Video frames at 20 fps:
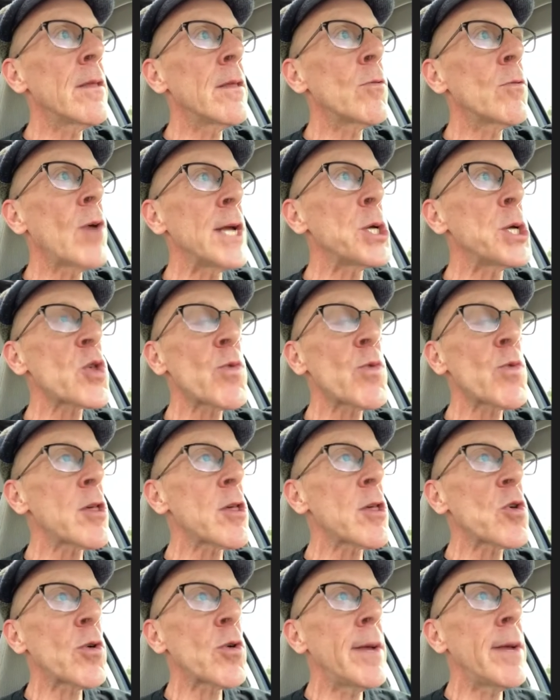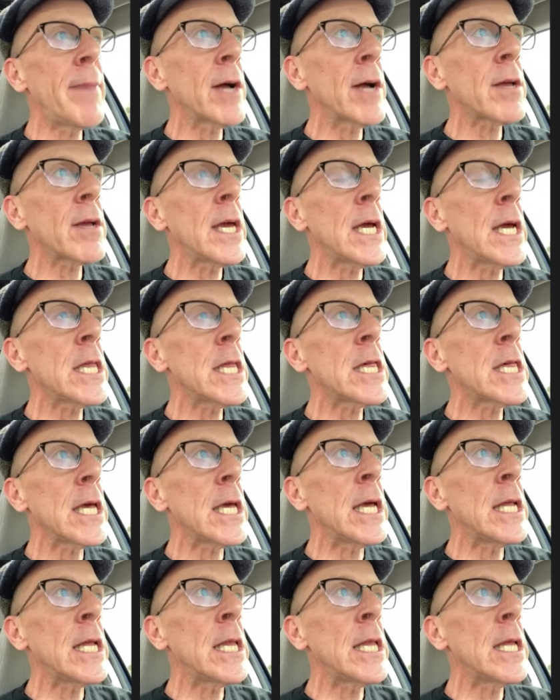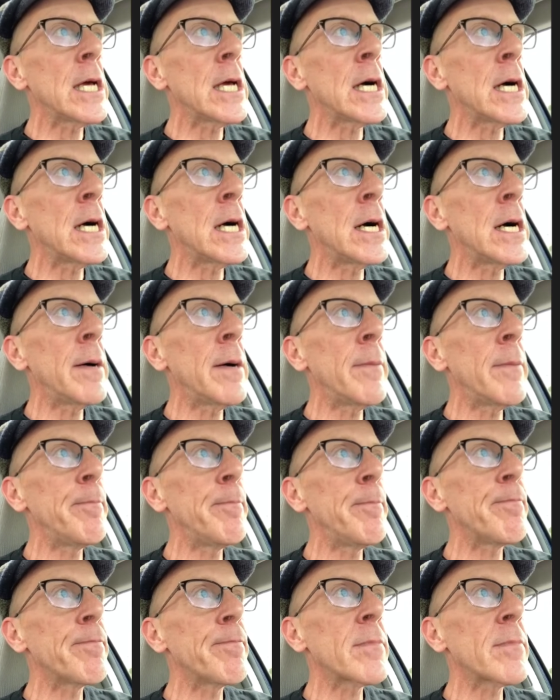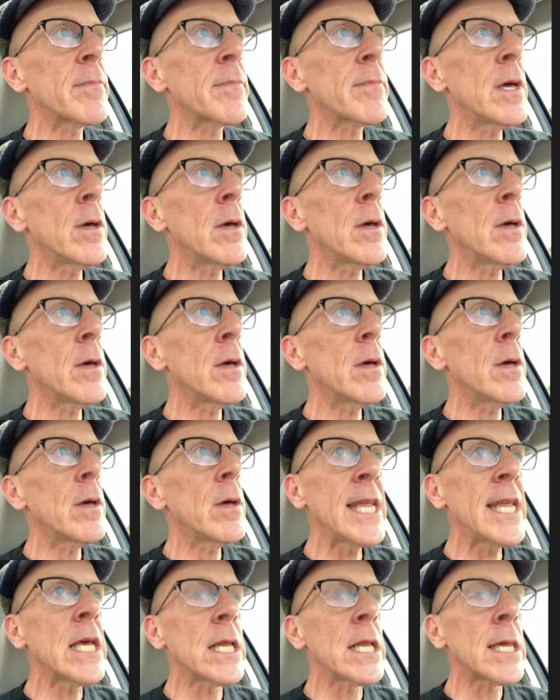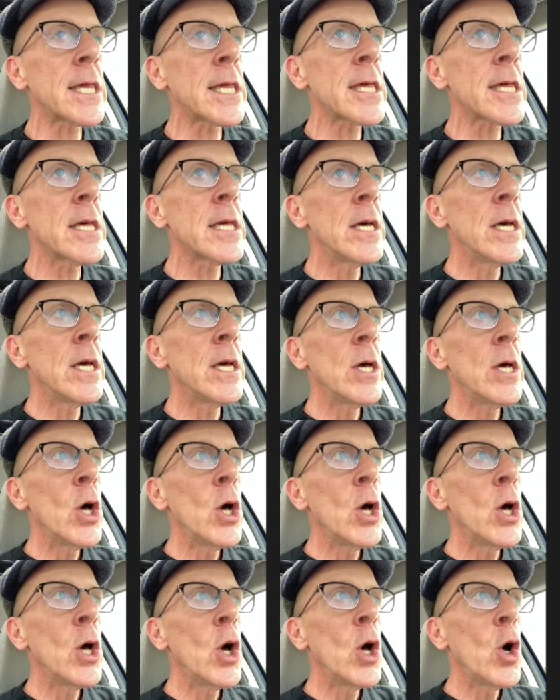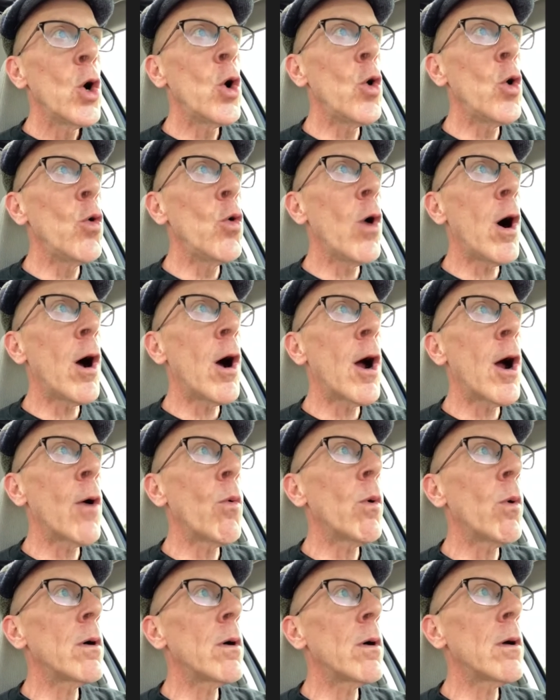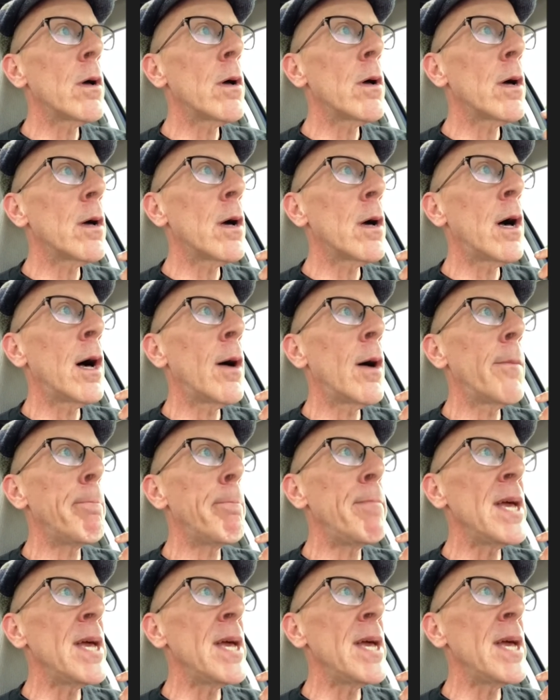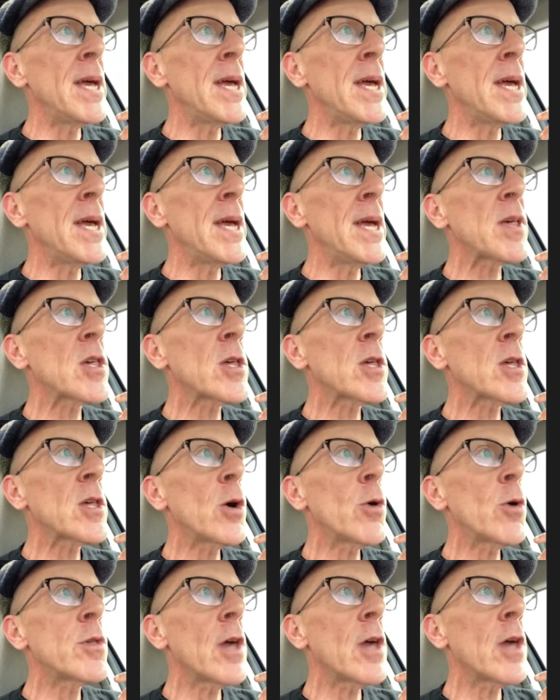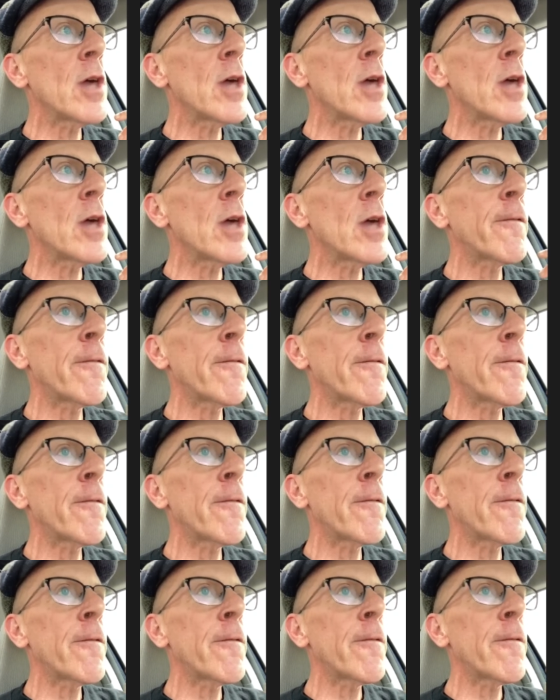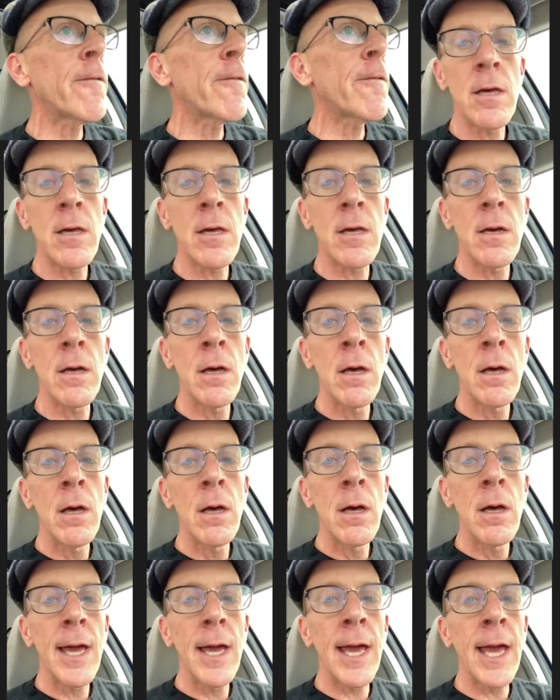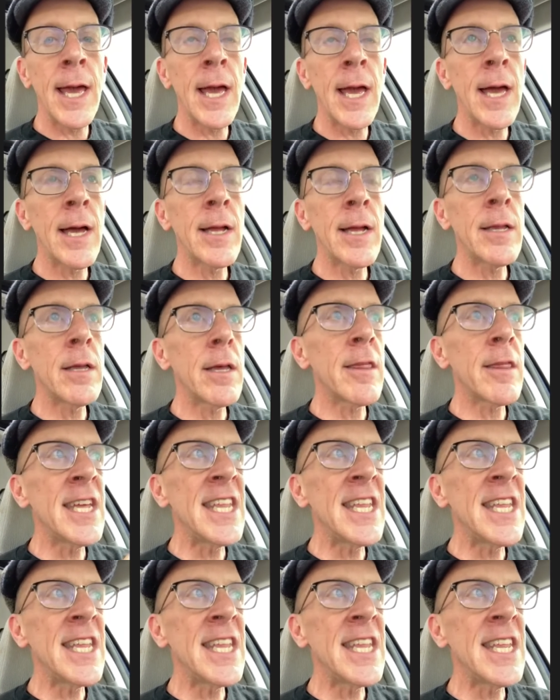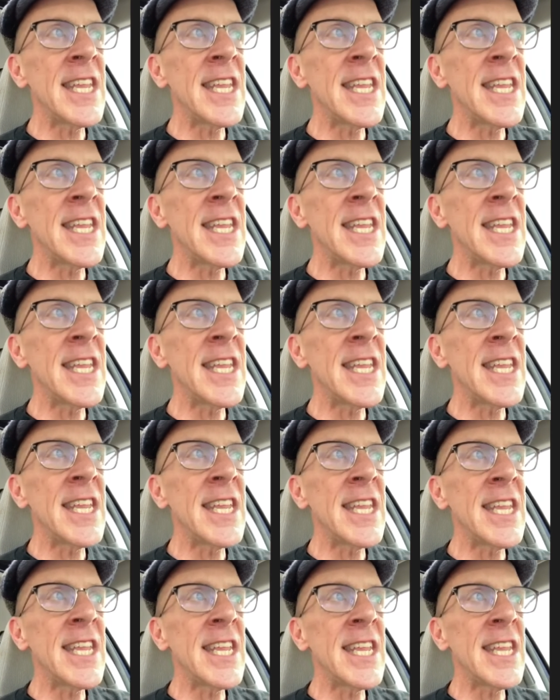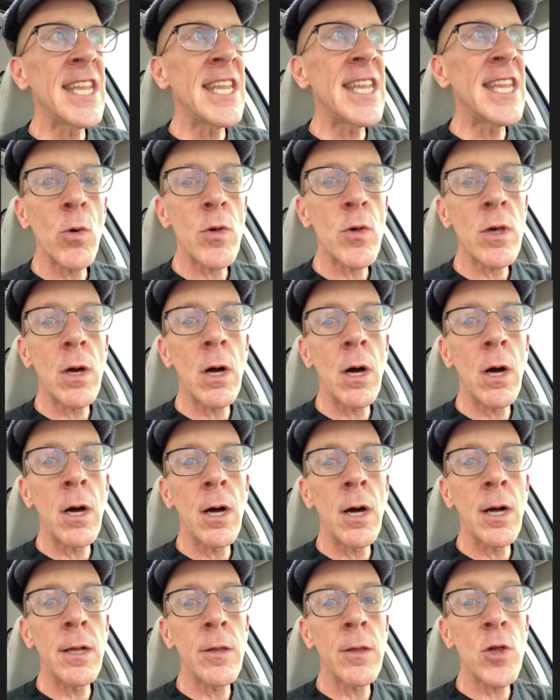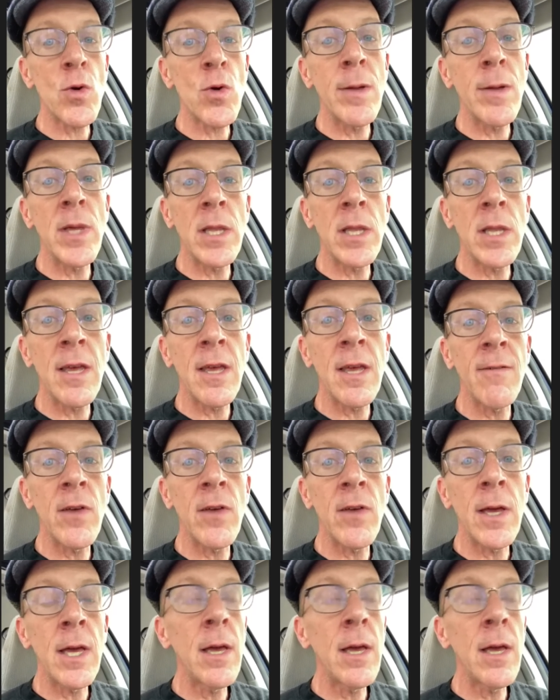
just read a story about kids who are millennials who are binging episodes of Friends and The Nanny and other shows on streaming TV